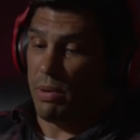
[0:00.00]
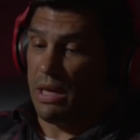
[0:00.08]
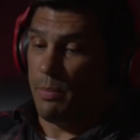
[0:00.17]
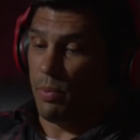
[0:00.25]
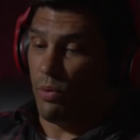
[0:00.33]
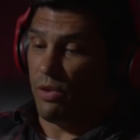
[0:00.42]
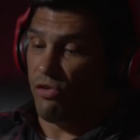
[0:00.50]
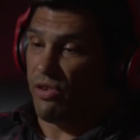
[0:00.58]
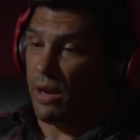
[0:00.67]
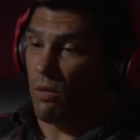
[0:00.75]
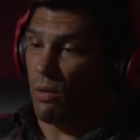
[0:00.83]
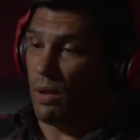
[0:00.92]
people in
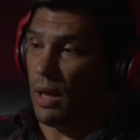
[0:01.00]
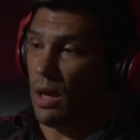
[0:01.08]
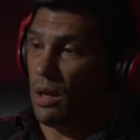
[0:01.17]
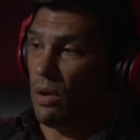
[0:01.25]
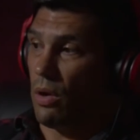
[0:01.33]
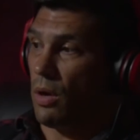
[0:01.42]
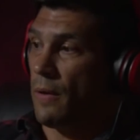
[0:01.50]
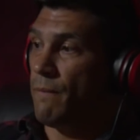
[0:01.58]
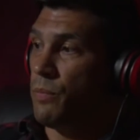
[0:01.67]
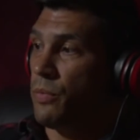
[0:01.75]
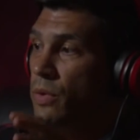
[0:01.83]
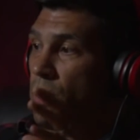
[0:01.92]
general, like your
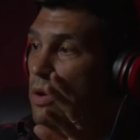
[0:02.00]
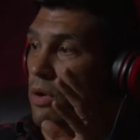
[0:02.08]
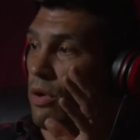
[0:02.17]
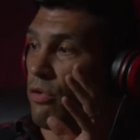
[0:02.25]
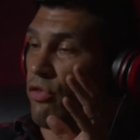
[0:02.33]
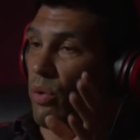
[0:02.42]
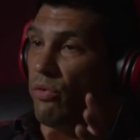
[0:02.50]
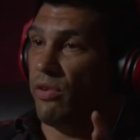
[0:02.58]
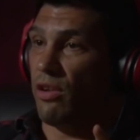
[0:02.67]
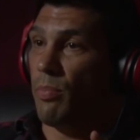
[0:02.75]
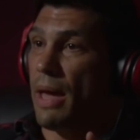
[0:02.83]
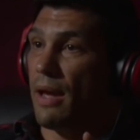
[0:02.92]
Joe
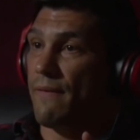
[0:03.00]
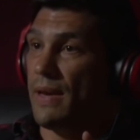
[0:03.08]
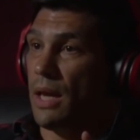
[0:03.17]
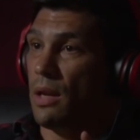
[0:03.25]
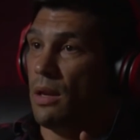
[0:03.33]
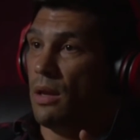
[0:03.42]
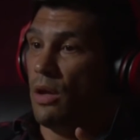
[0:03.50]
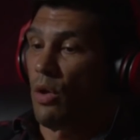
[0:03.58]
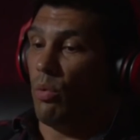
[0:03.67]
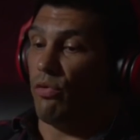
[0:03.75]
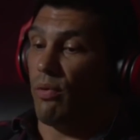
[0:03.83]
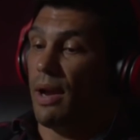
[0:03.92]
Sixpack fan,
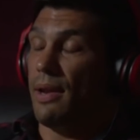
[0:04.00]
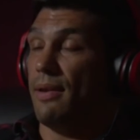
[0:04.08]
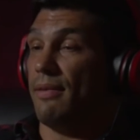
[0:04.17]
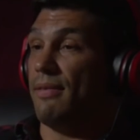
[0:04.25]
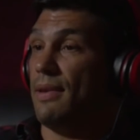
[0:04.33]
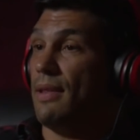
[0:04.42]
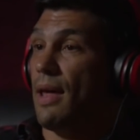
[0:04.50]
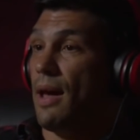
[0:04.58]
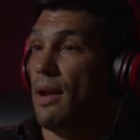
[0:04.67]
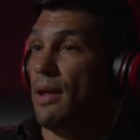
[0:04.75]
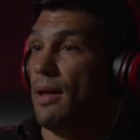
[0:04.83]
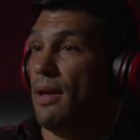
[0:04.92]
was ready to see
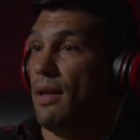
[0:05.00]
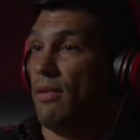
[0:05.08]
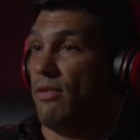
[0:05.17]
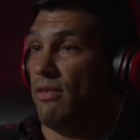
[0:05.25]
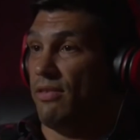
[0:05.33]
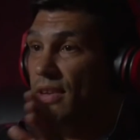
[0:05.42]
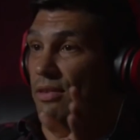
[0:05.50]
that, to see